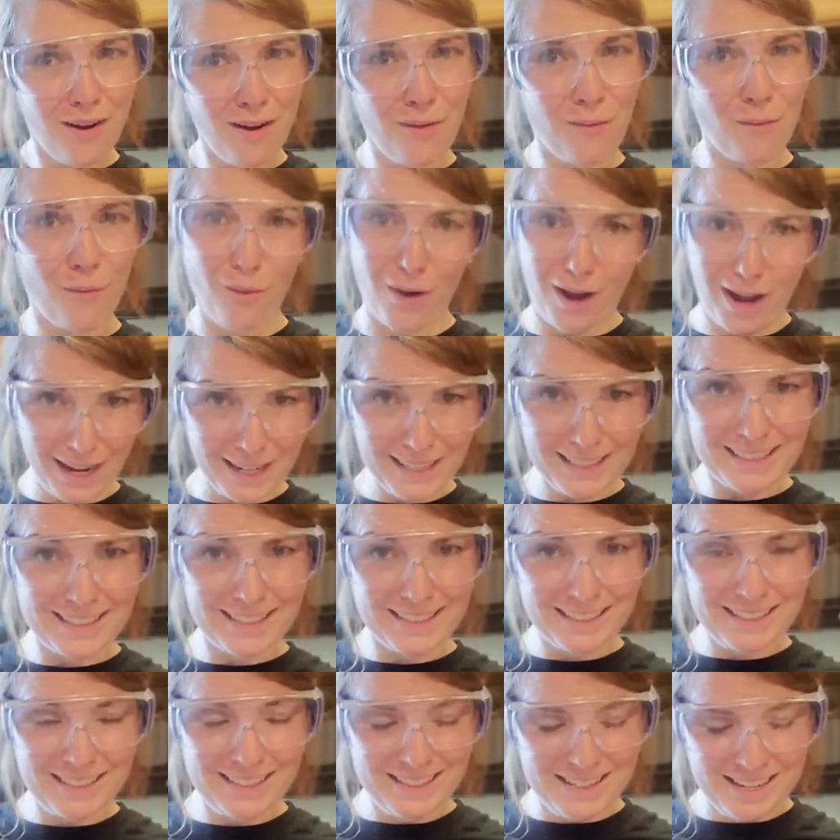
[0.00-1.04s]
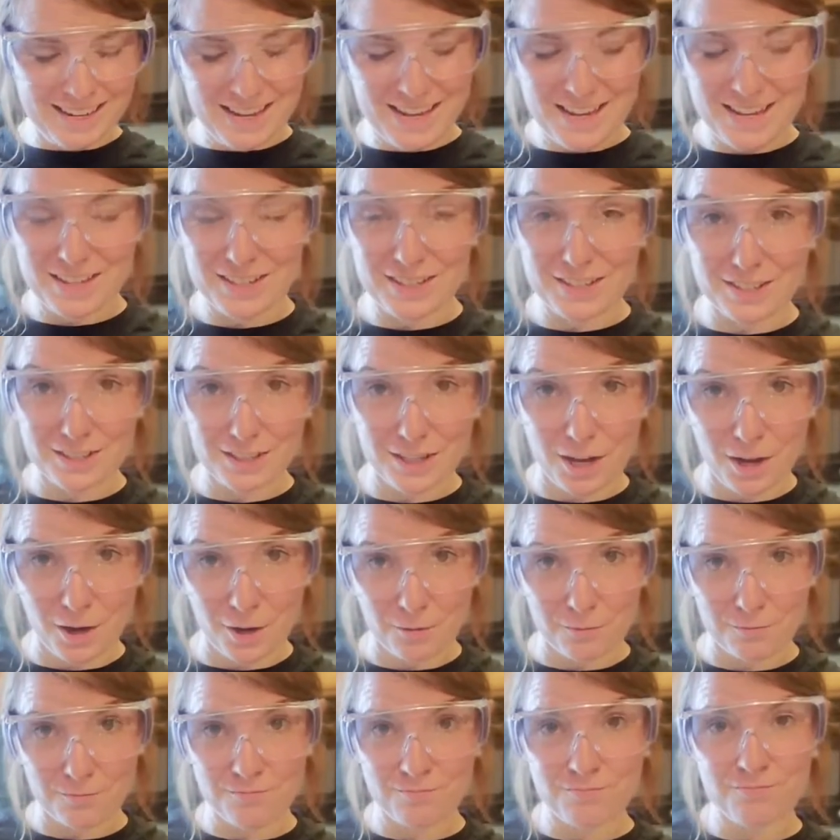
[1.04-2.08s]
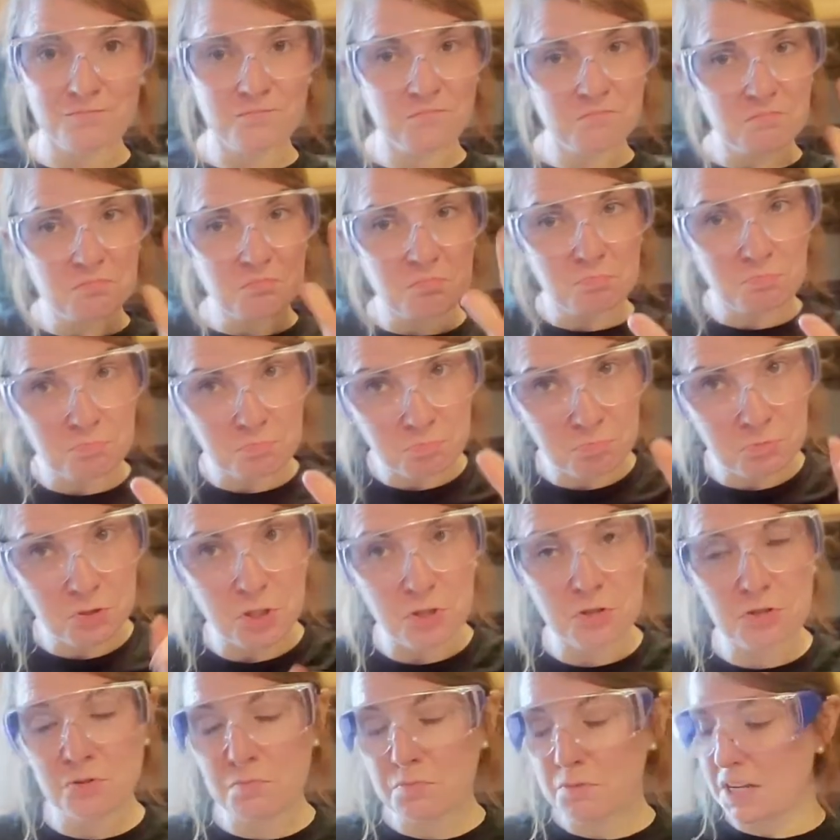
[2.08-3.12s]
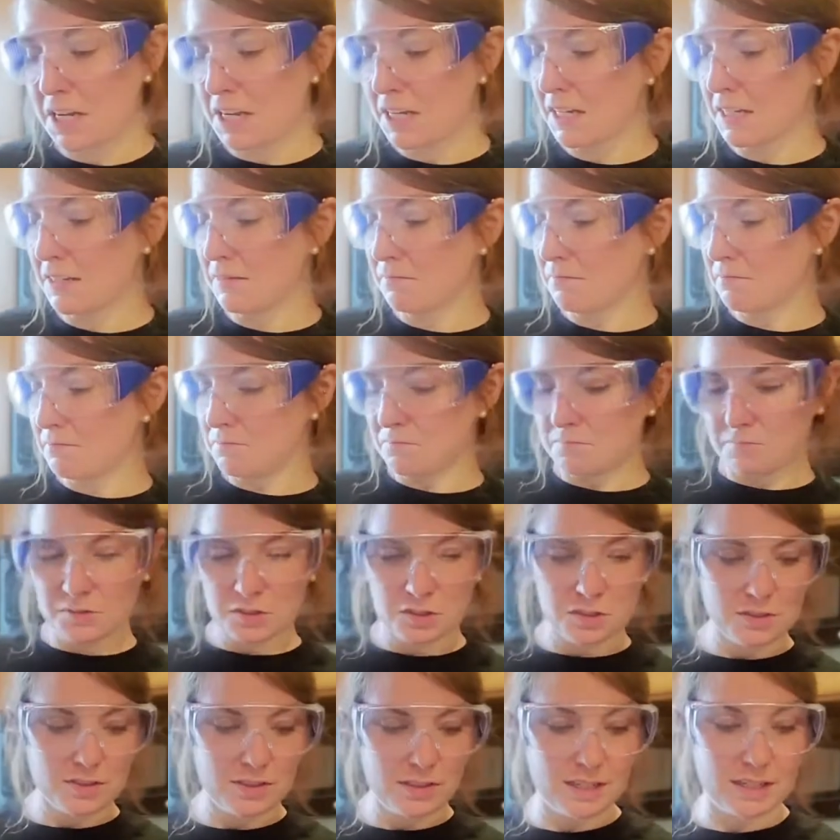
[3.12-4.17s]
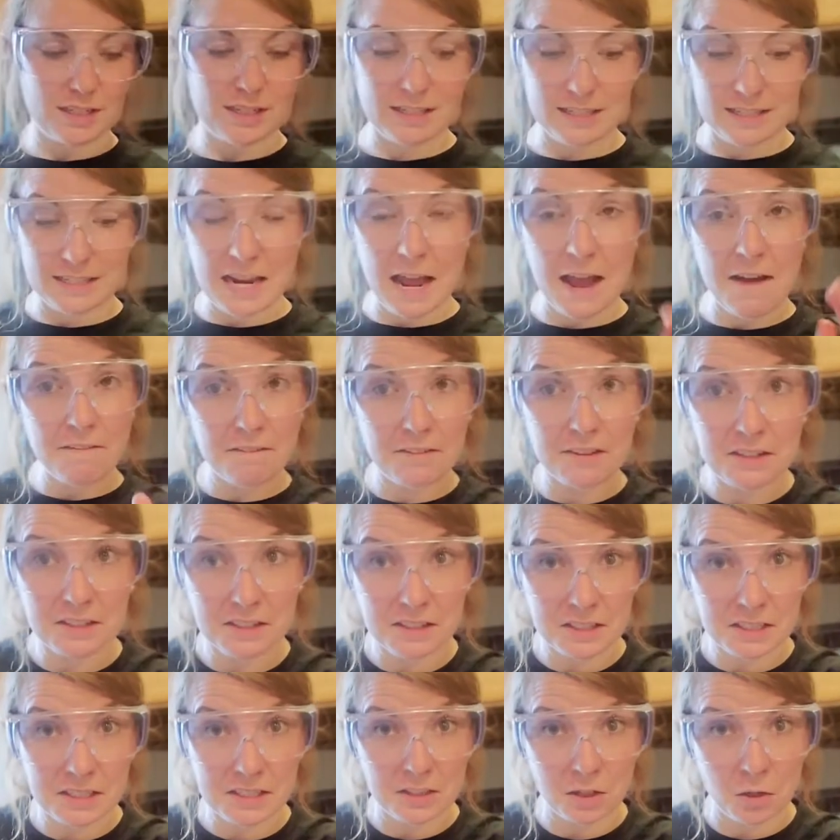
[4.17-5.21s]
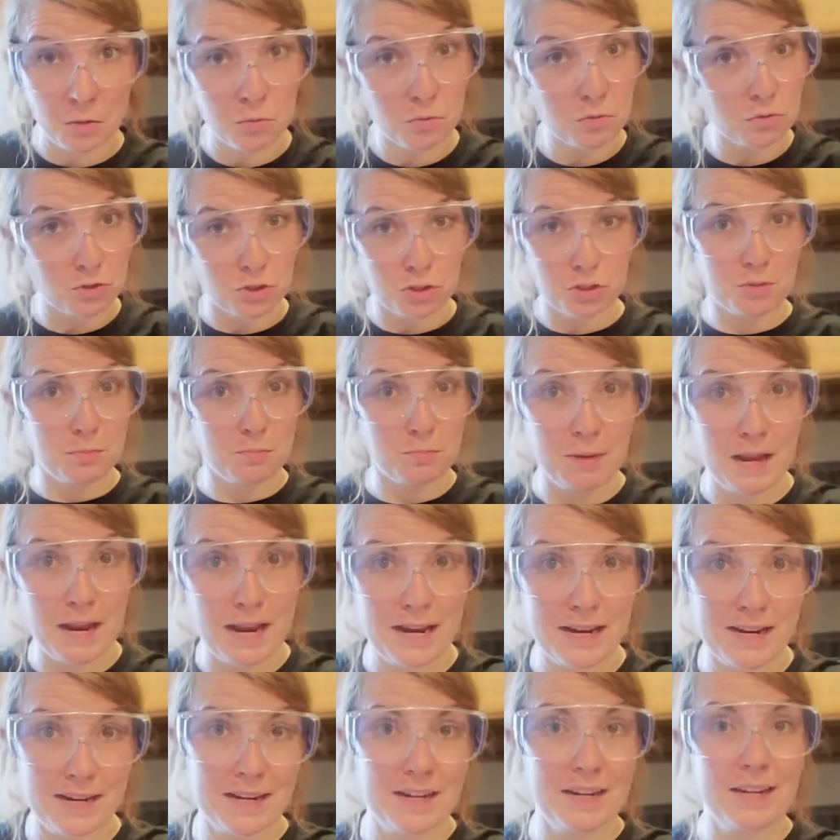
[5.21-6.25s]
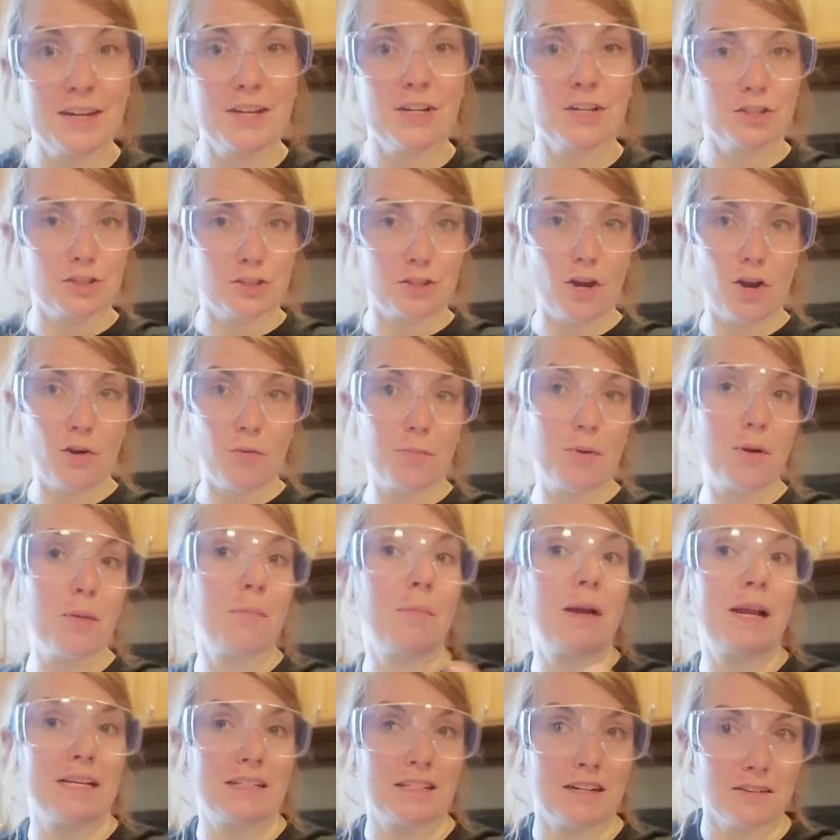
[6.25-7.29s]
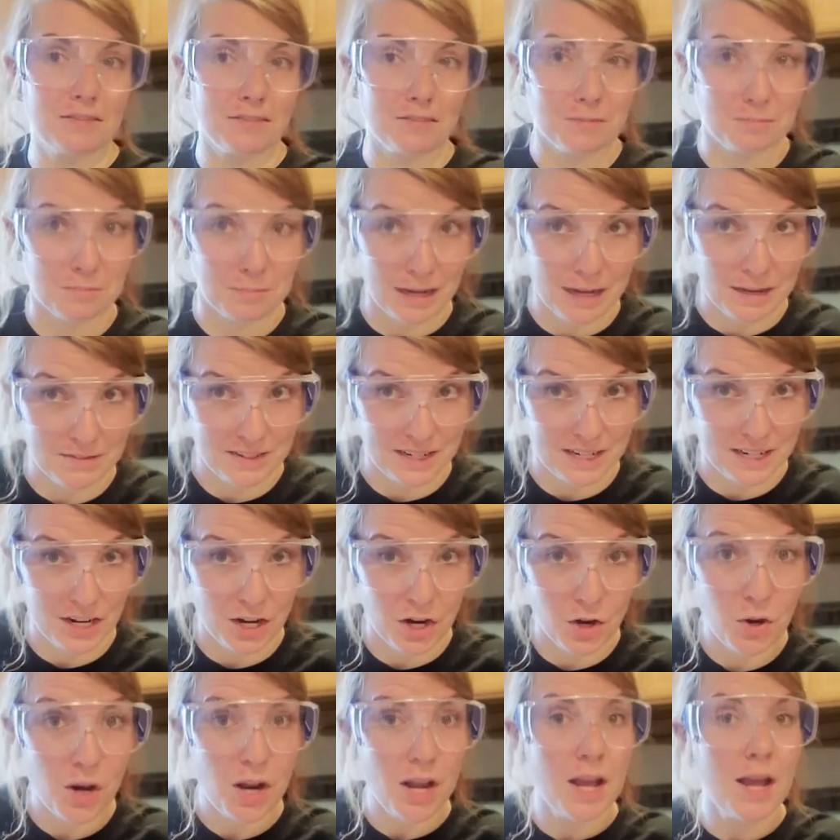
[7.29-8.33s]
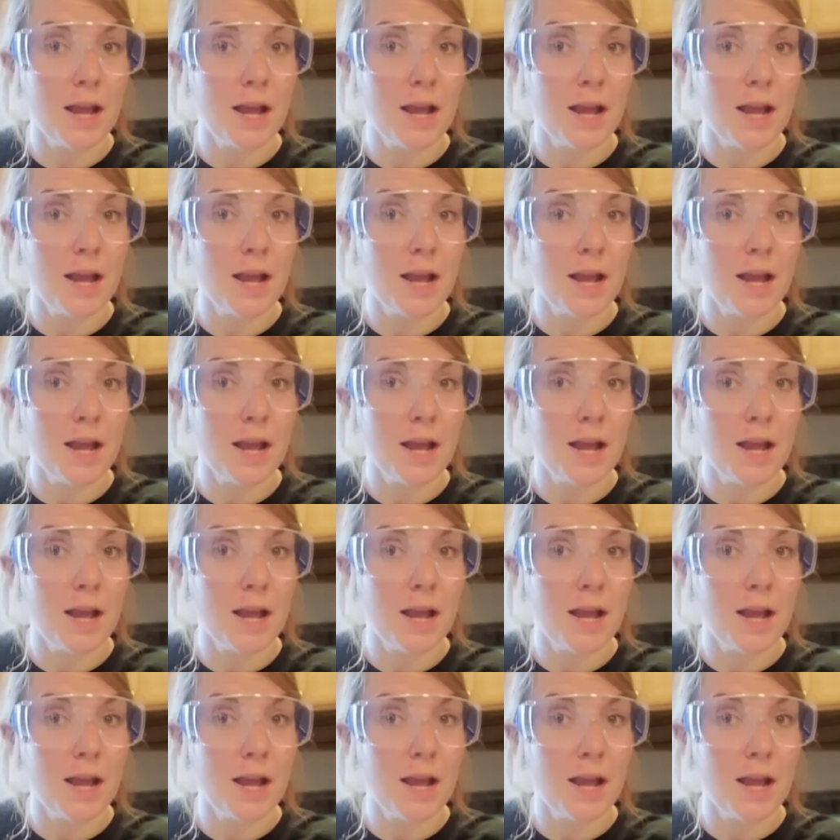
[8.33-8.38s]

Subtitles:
What? So, do some digging. Definitely don't just make soap based off of my video,